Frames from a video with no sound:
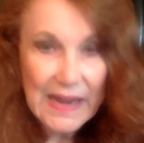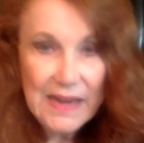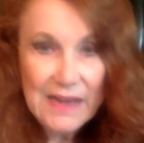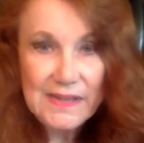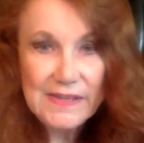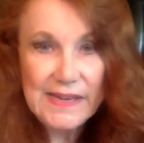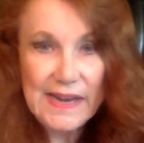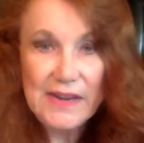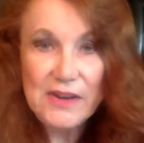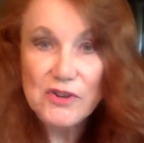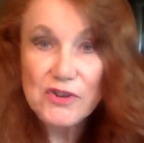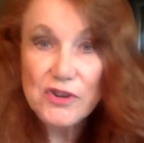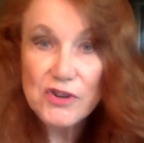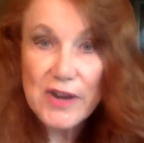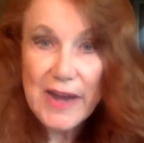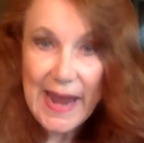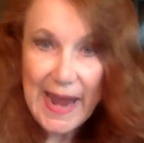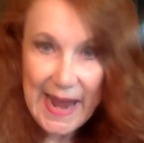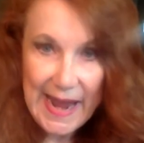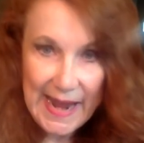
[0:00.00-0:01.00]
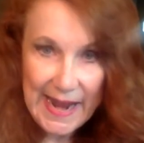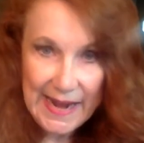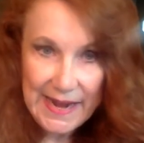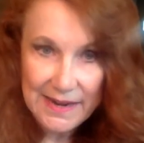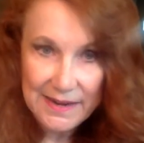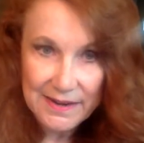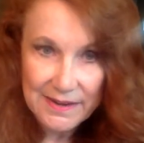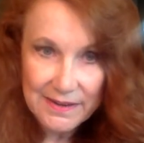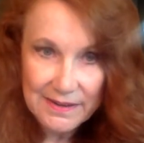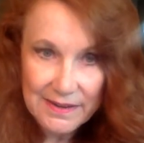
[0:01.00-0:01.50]
Senator Kaine.
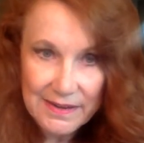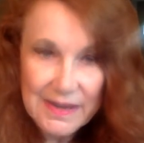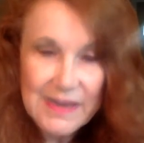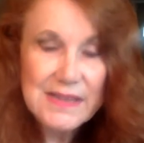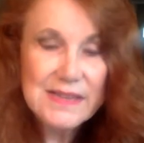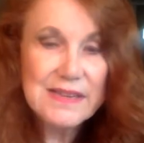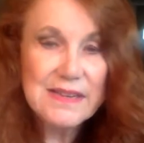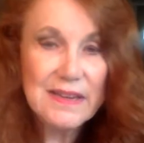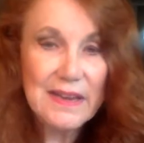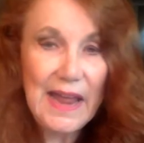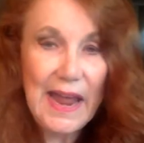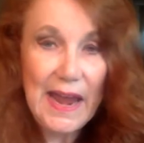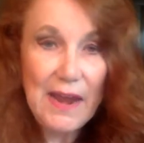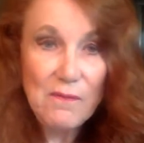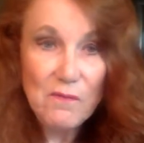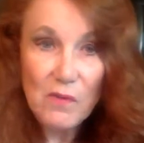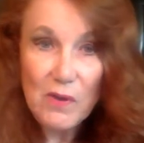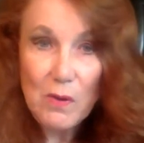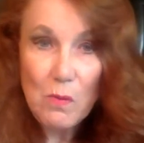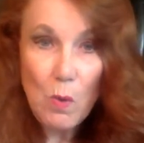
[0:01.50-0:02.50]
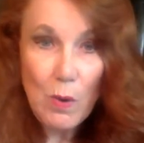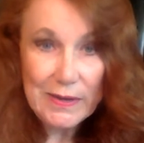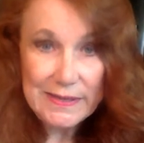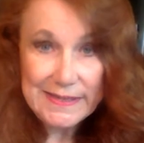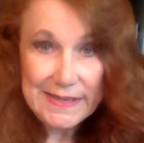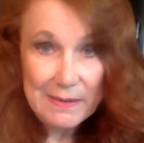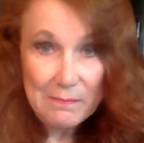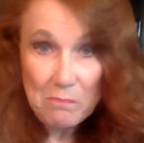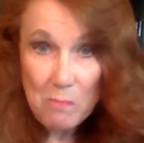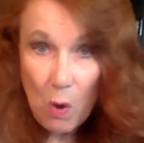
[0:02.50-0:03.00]
Slavery was
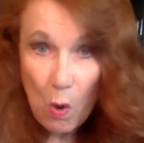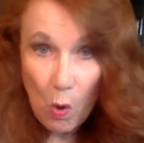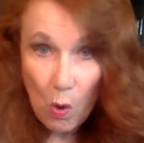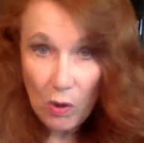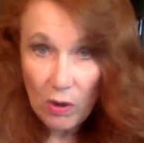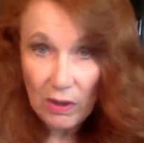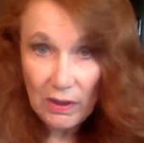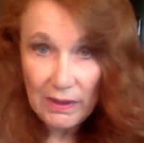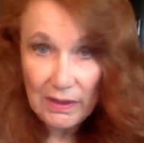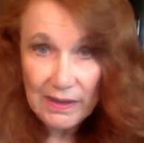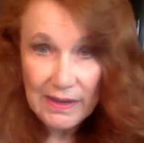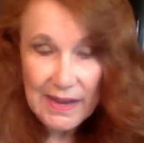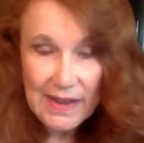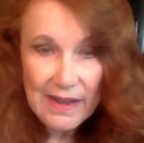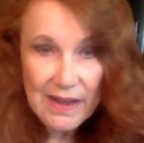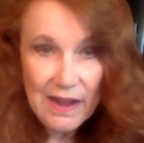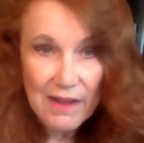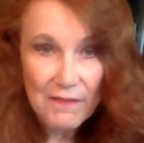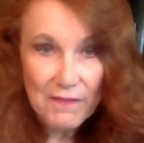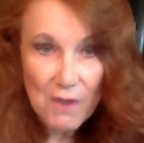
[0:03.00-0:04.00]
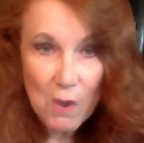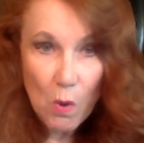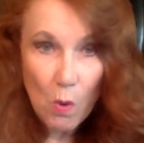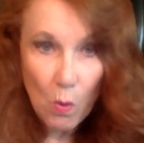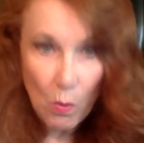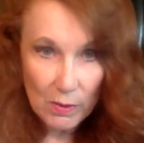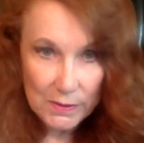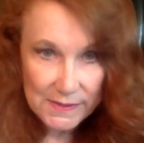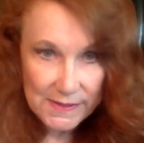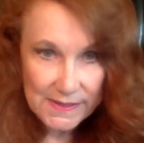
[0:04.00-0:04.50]
immoral, of
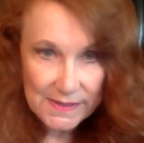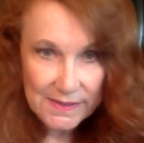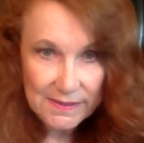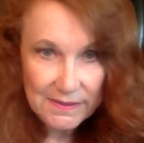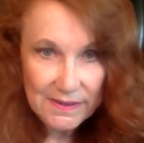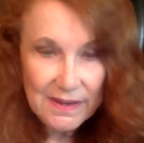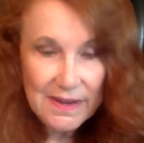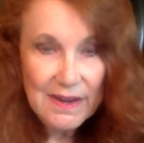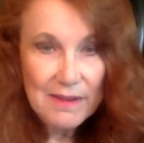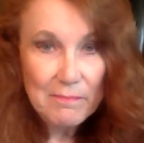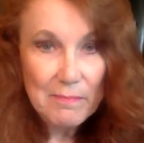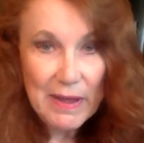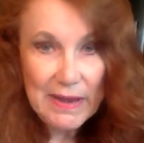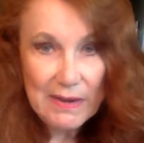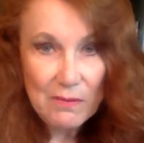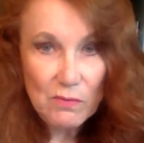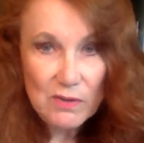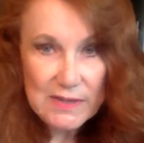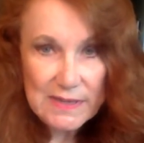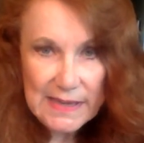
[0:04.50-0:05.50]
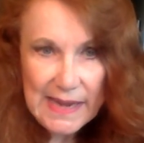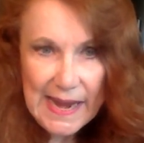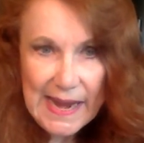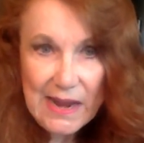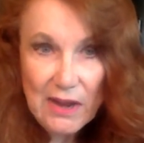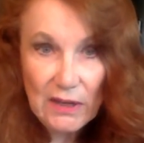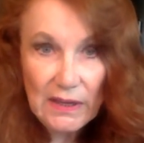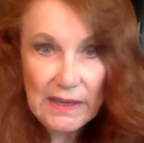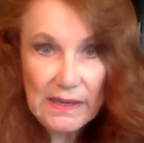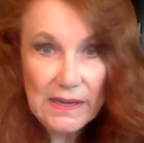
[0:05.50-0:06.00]
course, but it was
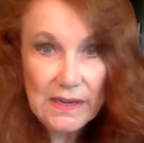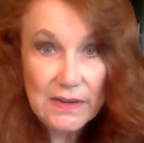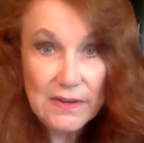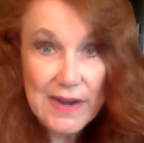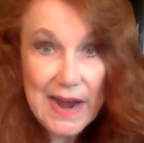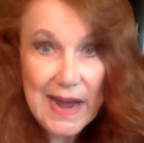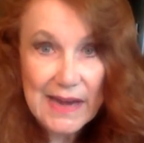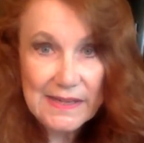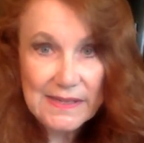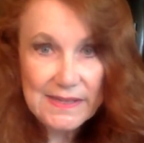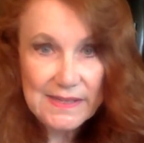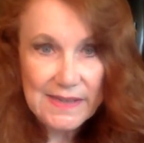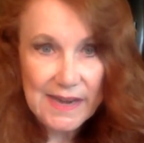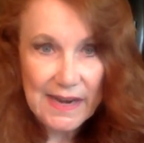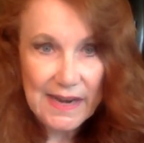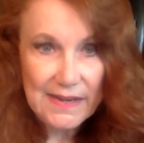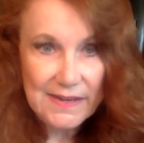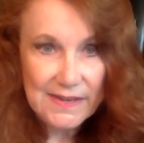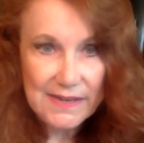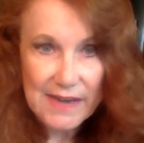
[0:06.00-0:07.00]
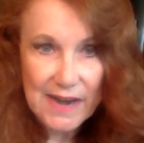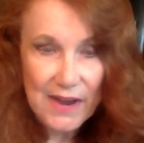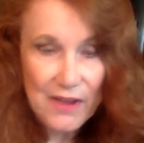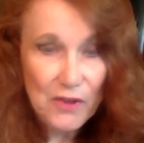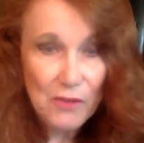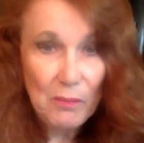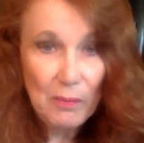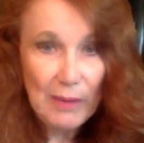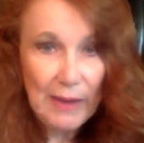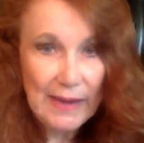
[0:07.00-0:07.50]
legal in the United States and other
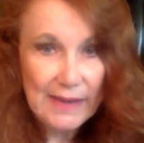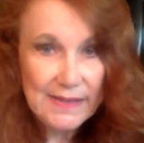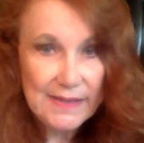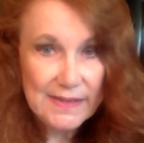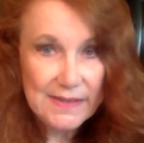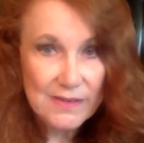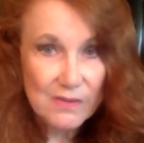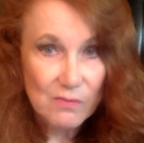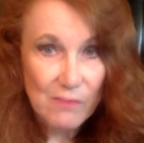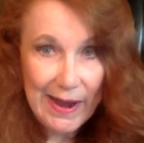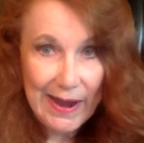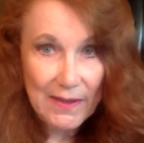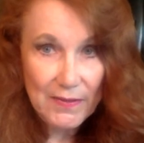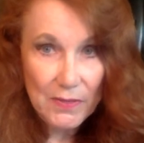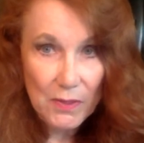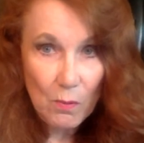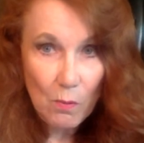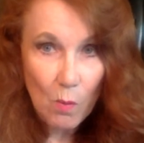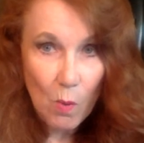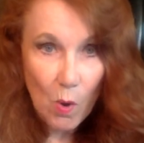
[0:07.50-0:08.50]
places around the